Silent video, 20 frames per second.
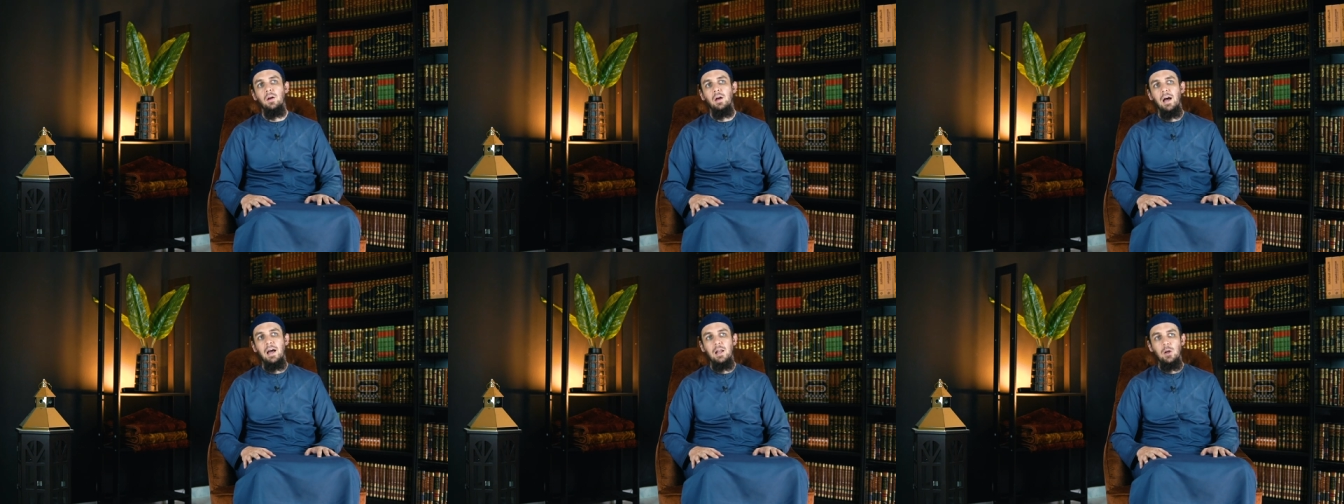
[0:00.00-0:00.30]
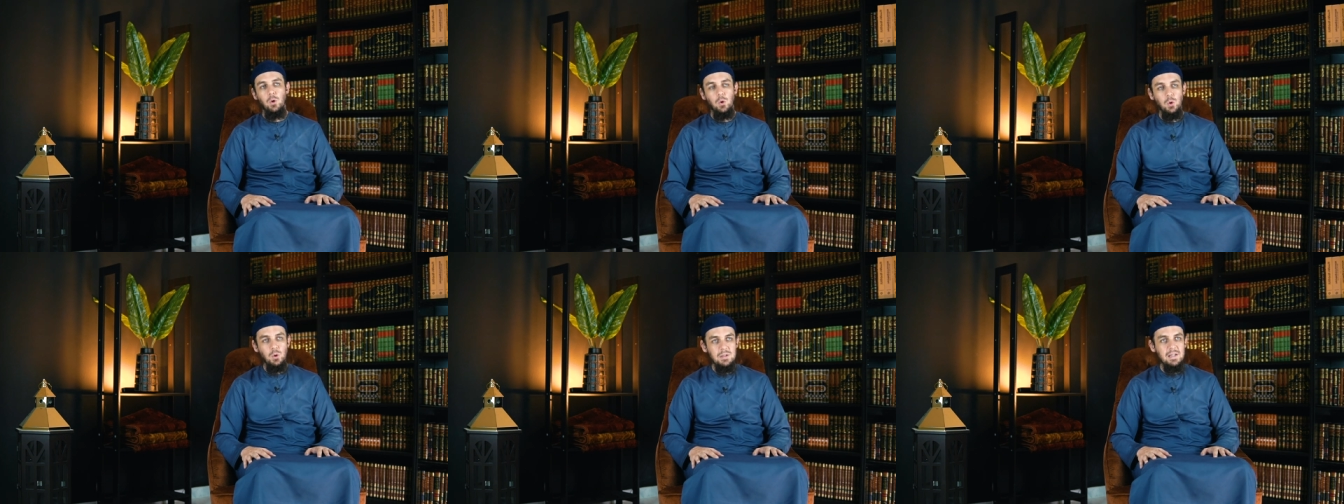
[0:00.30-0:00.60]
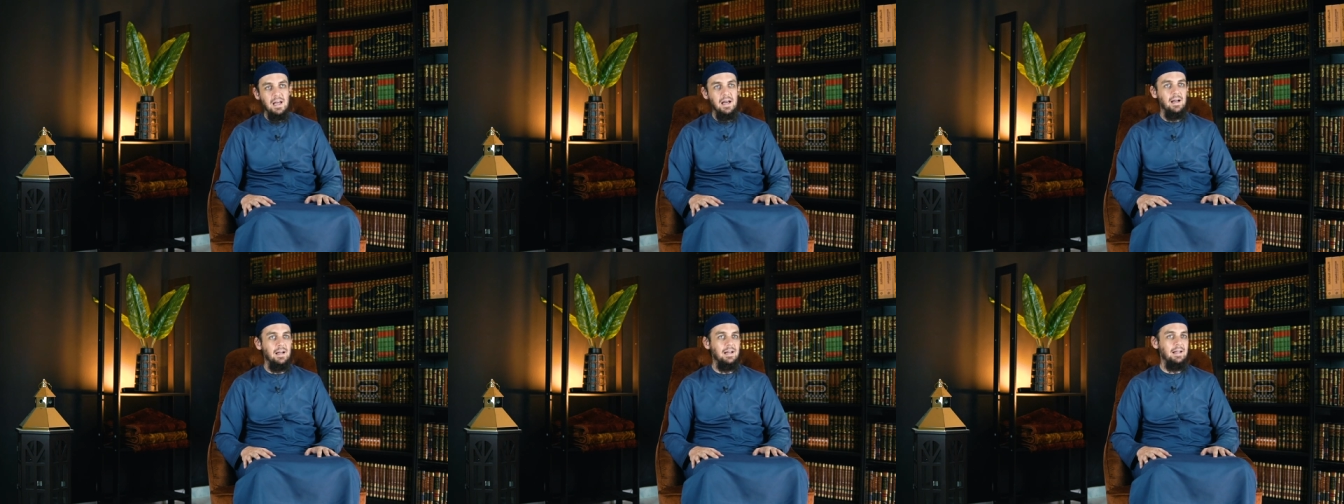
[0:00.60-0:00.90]

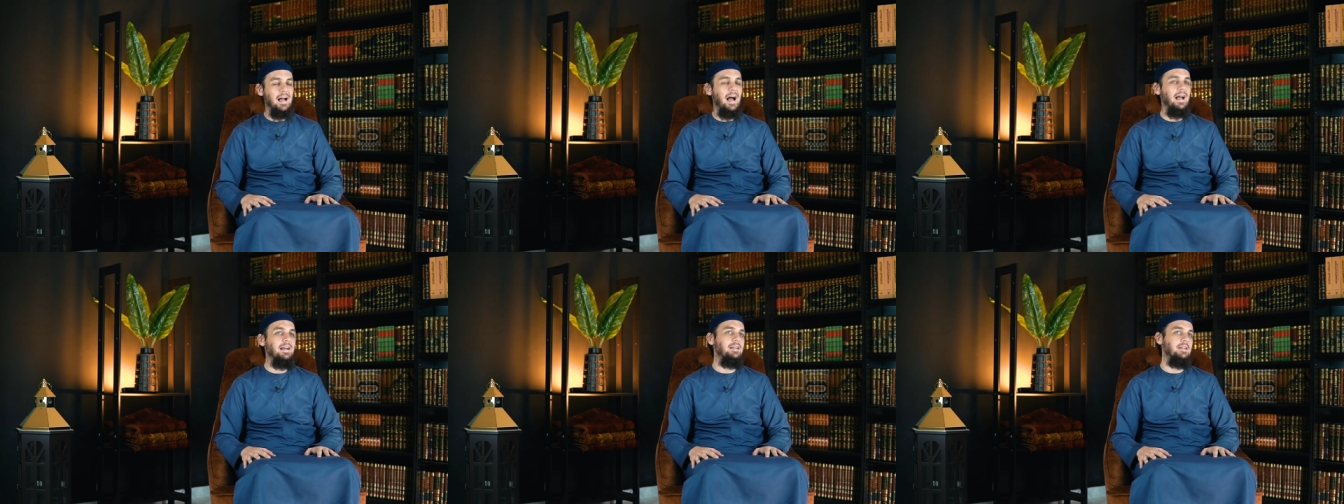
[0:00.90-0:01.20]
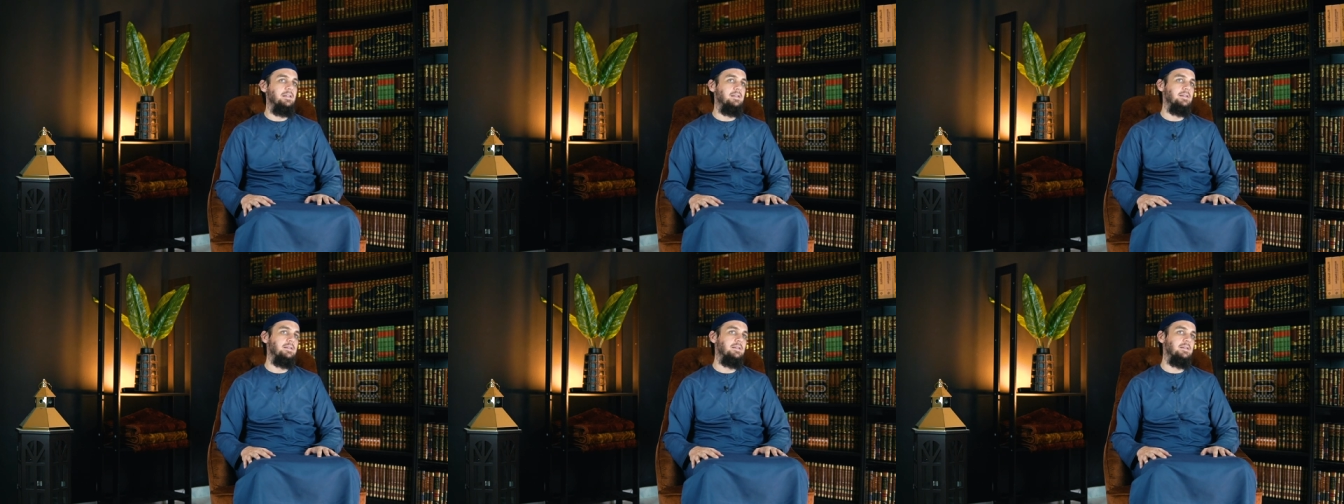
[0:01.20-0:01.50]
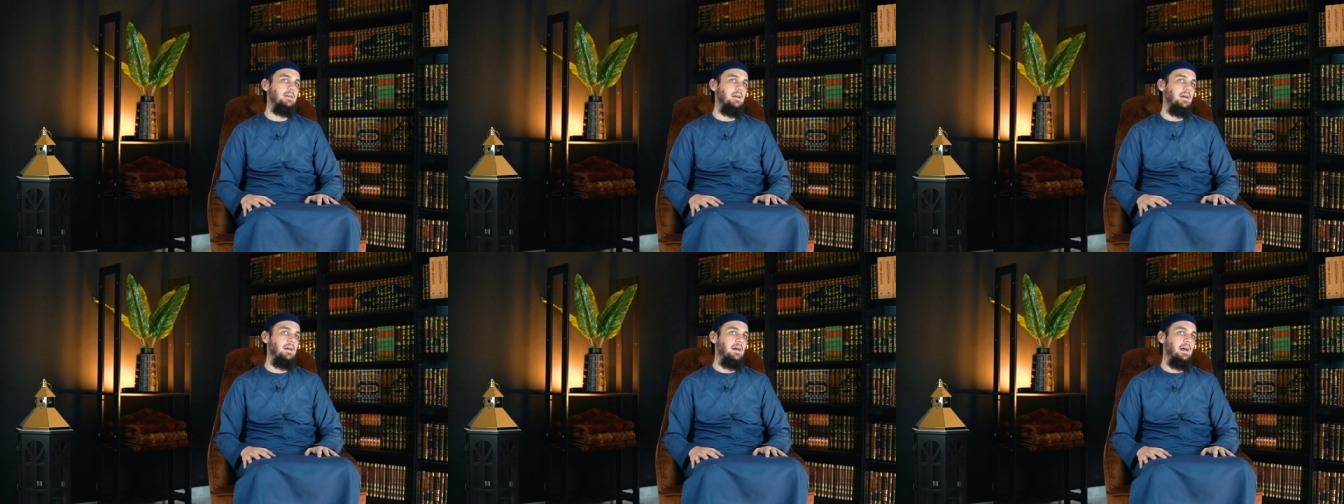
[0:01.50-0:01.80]
al-huda,
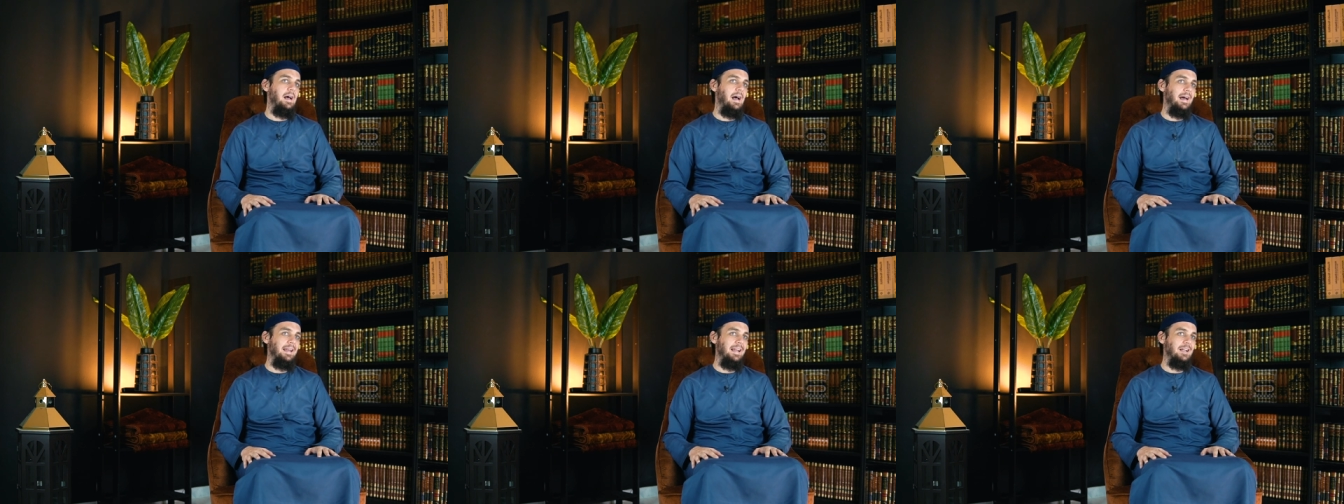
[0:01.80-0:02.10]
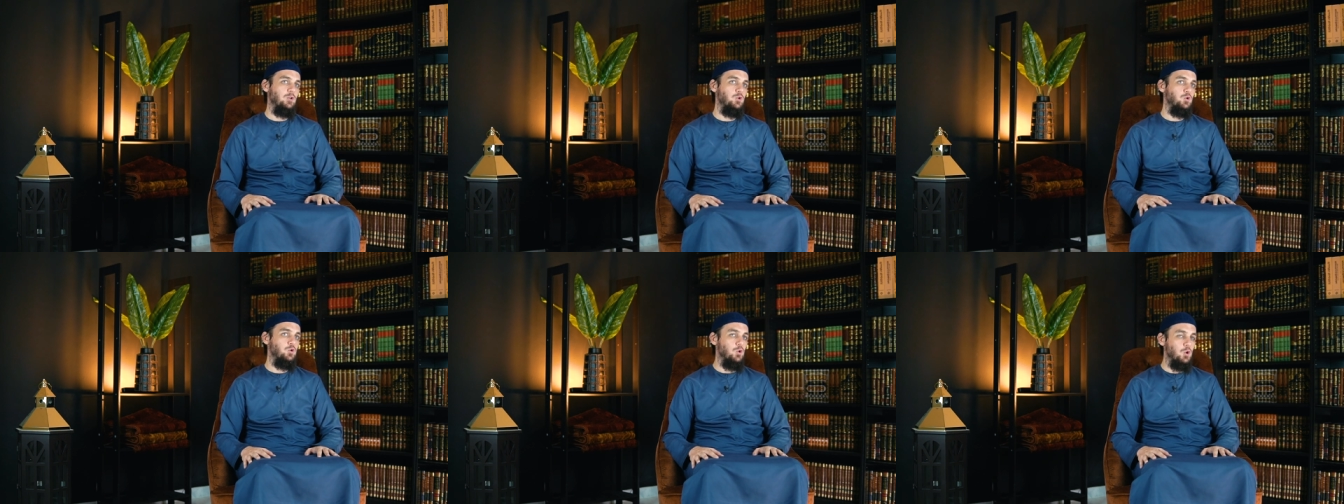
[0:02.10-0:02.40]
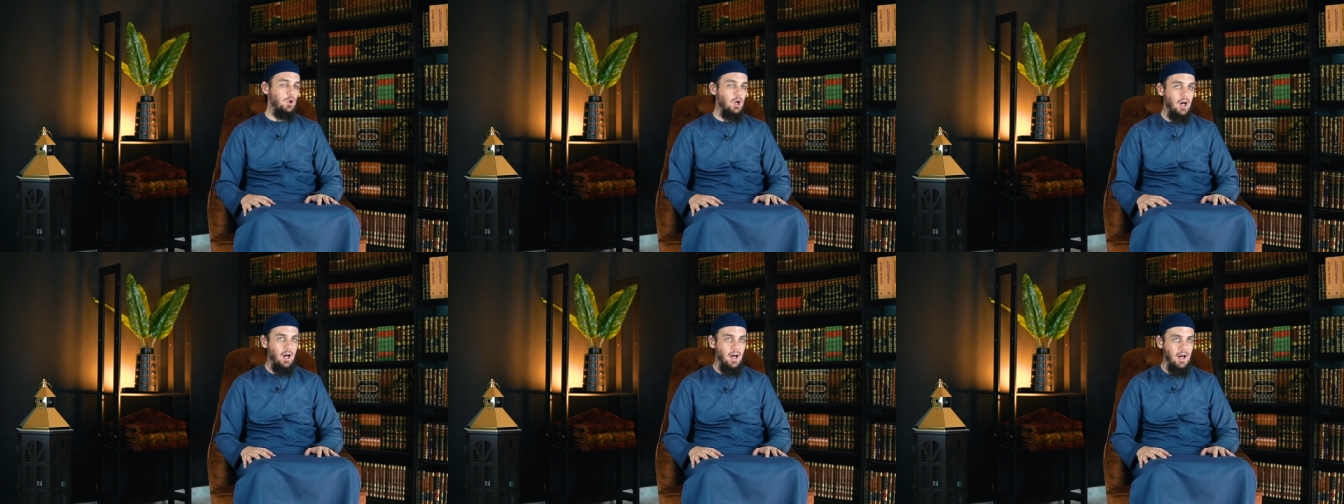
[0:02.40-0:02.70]
guidance, and
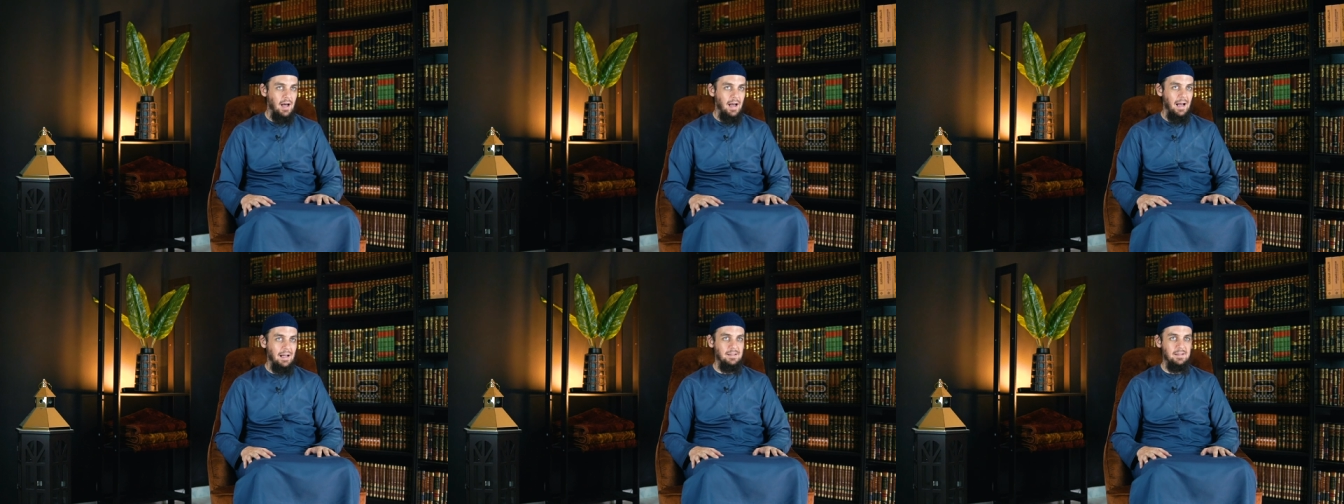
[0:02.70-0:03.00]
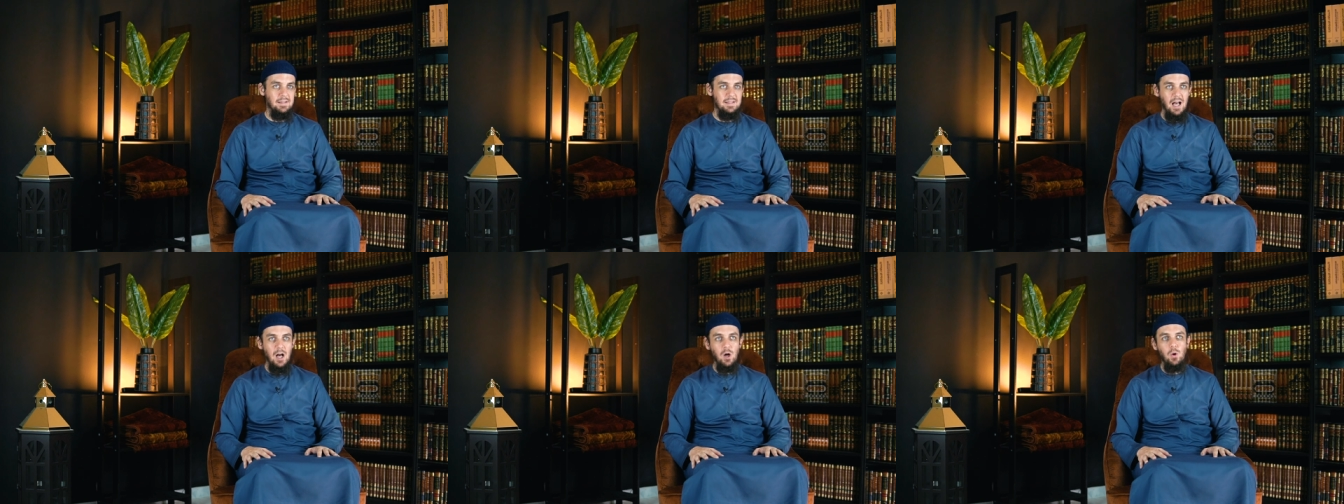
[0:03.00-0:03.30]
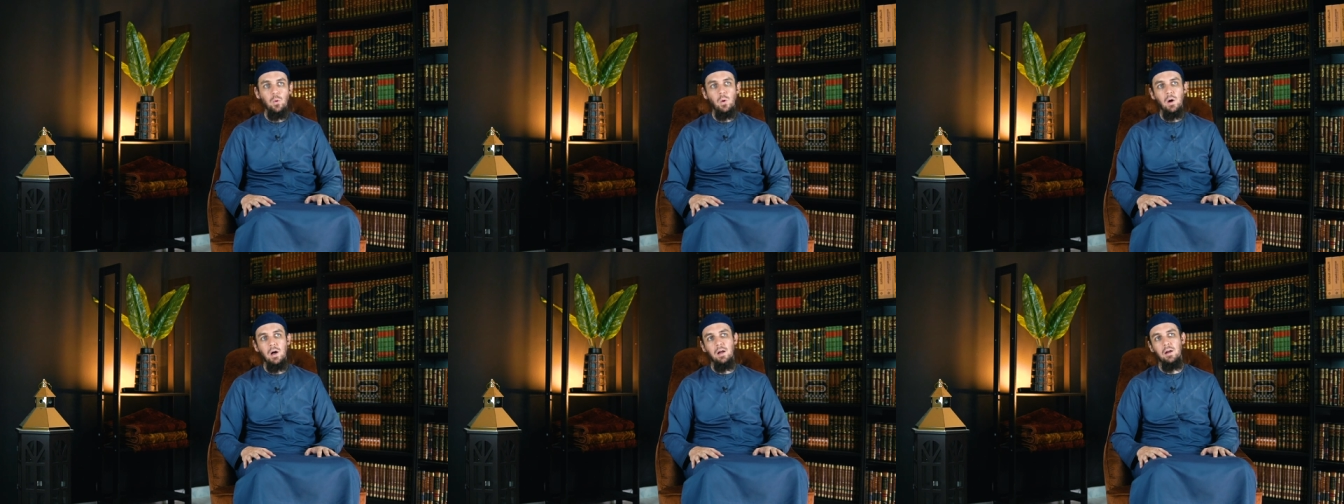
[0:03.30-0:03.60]
al-tuqa and
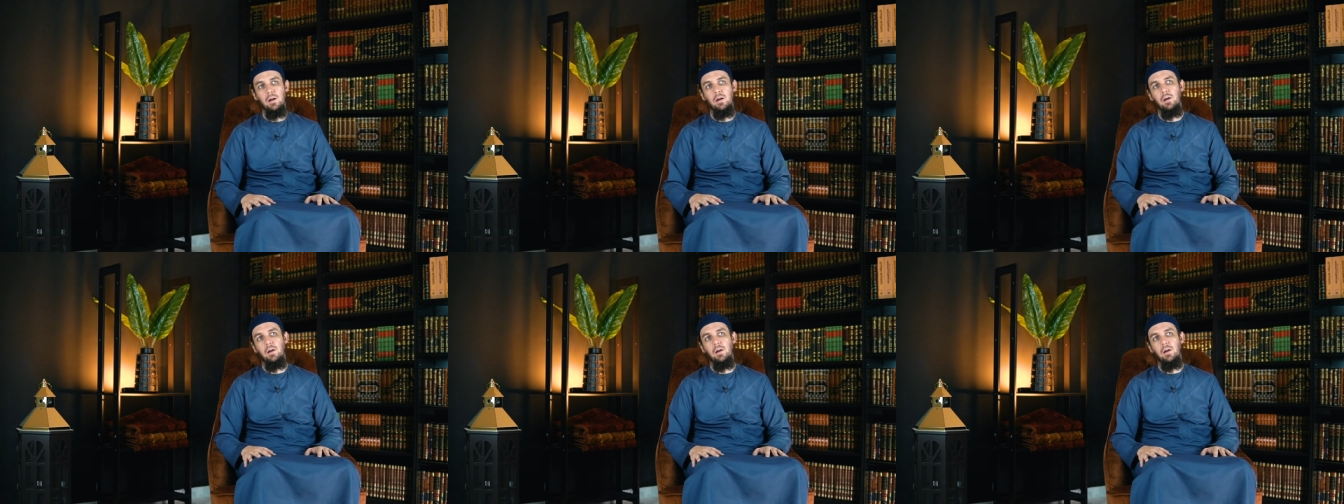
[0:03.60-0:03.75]
taqwa,